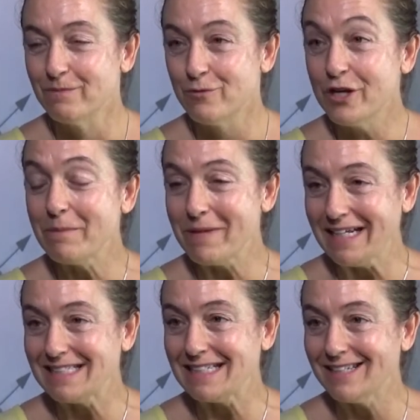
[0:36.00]
pretty
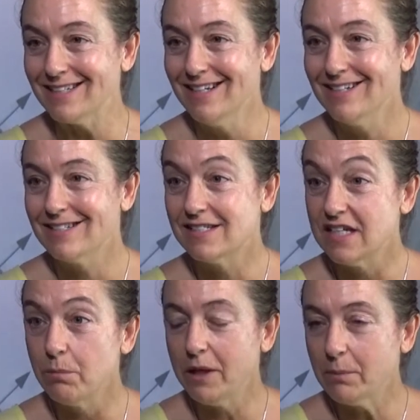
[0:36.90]
amazing to
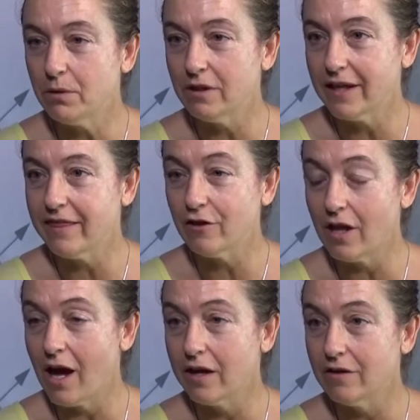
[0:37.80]
see people in their
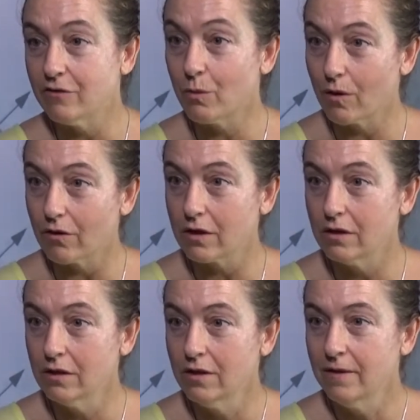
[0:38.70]
line of work.
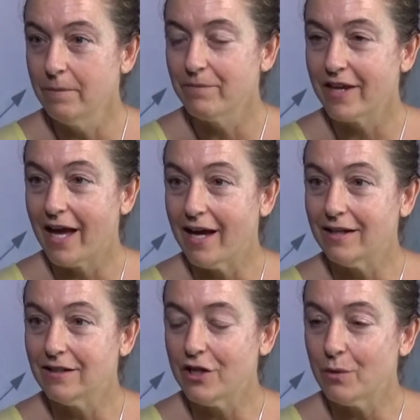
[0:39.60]

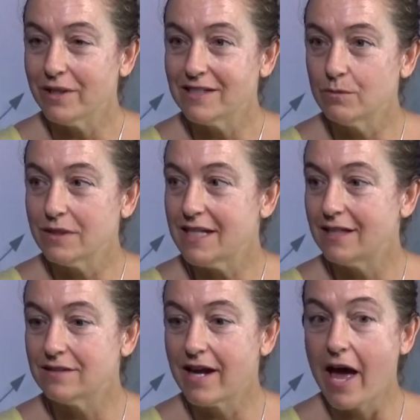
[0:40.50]
And we
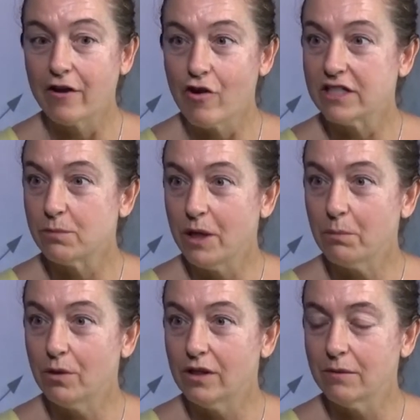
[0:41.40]
tend to categorize
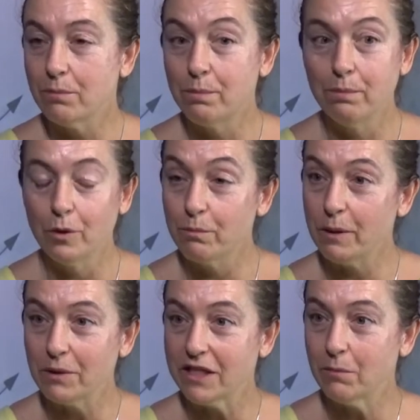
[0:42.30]
people and put
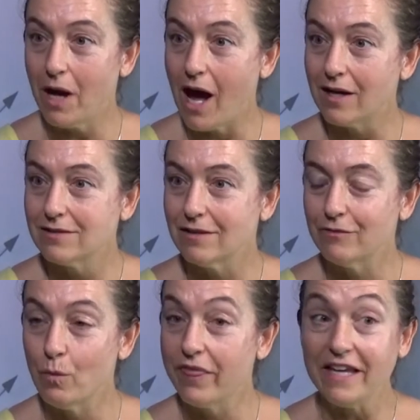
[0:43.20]
people in a box
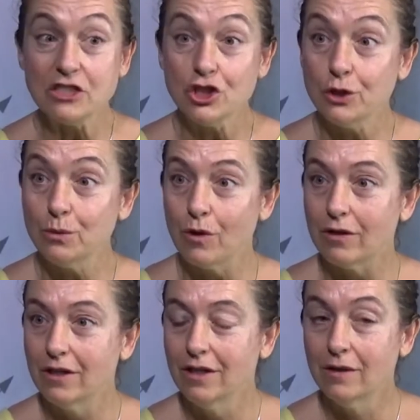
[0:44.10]
of what they do or
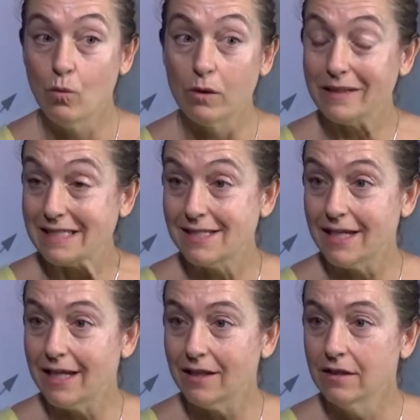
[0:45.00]
what we
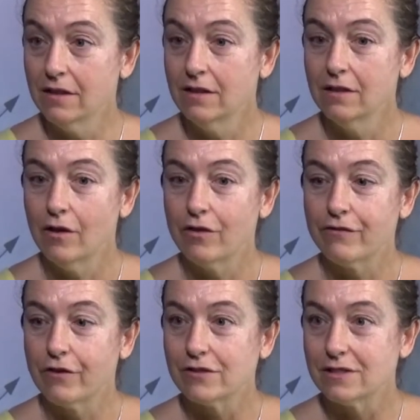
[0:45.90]
see on the
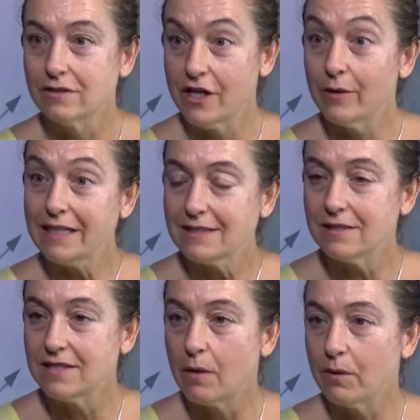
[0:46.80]
first
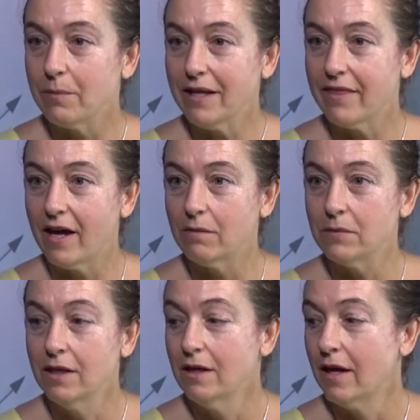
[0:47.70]
instance that we meet them,
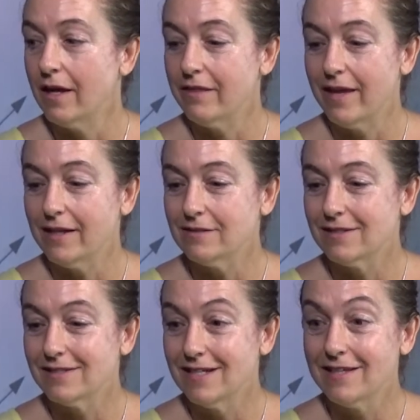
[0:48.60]
and then
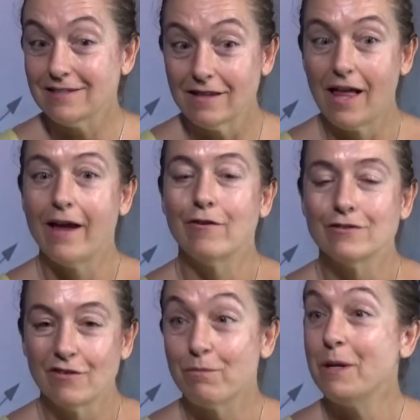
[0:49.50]
to see these
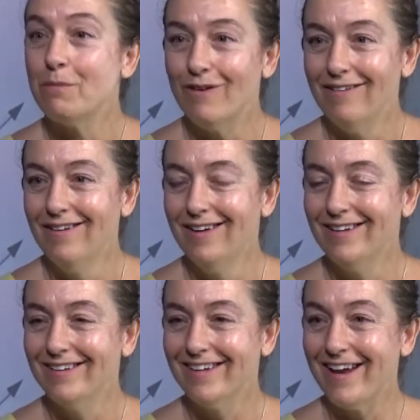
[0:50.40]
layers of people.
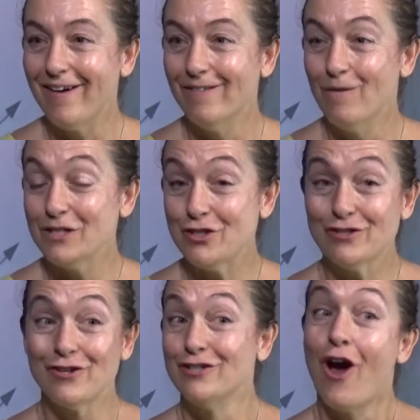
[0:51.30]
Once you
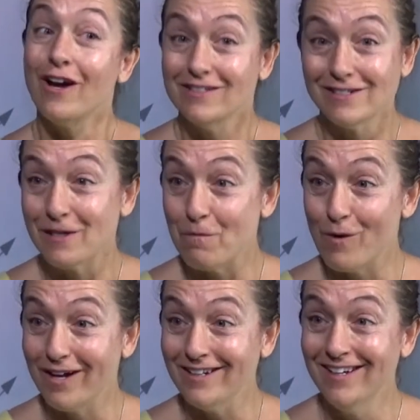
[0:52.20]
start talking to
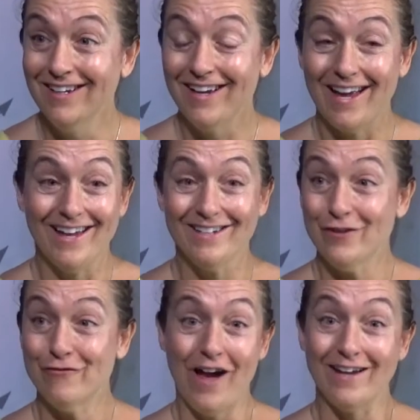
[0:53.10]
someone and
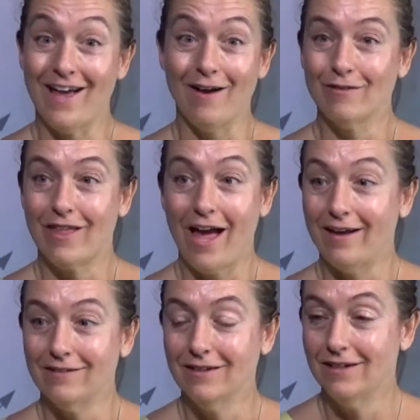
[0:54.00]
you find out
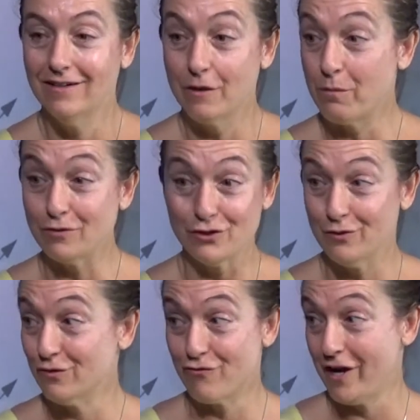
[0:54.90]
that the person
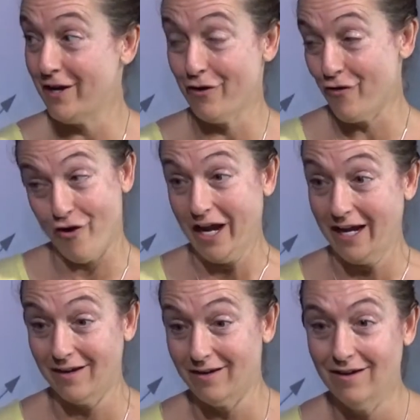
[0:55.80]
who's running a
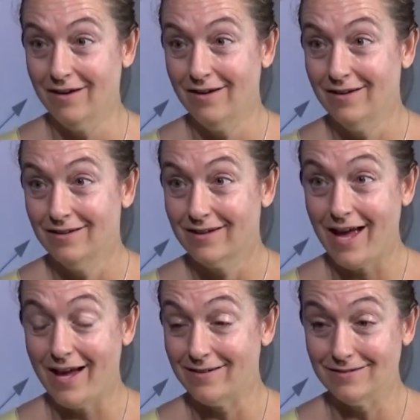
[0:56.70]
crane
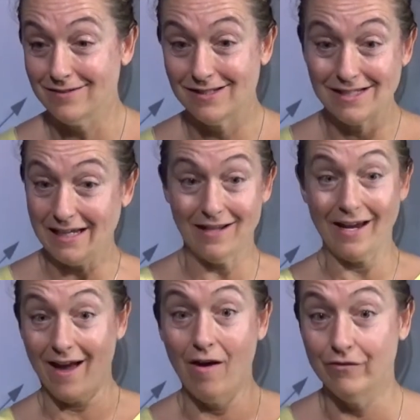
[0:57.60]
can sing
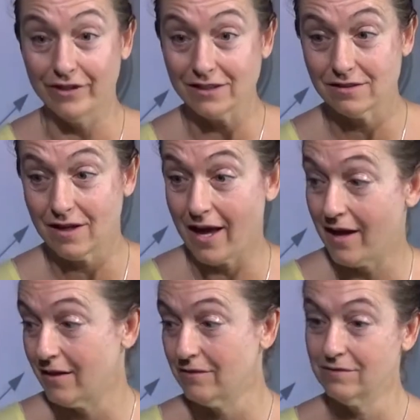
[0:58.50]
like Elvis
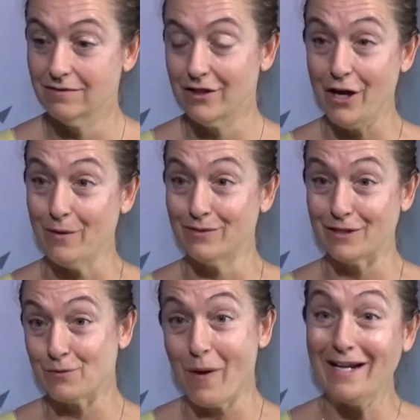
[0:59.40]
and
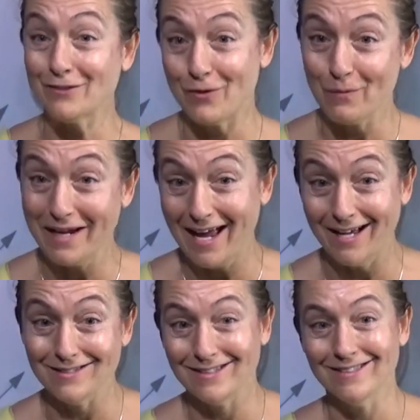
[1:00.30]
does weddings on the
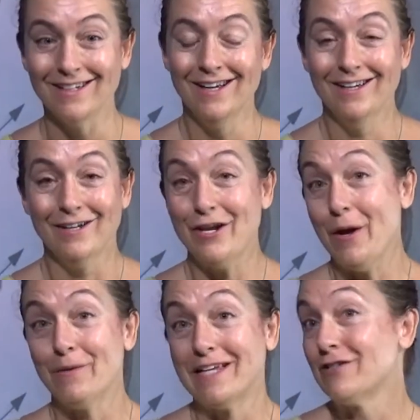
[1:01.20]
weekend, and
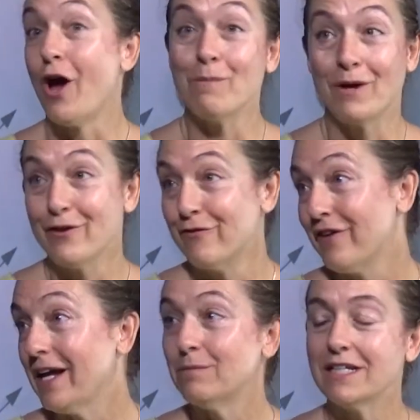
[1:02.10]
they talk about their
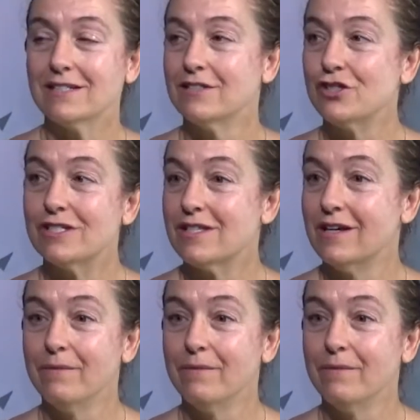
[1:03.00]
families, and just the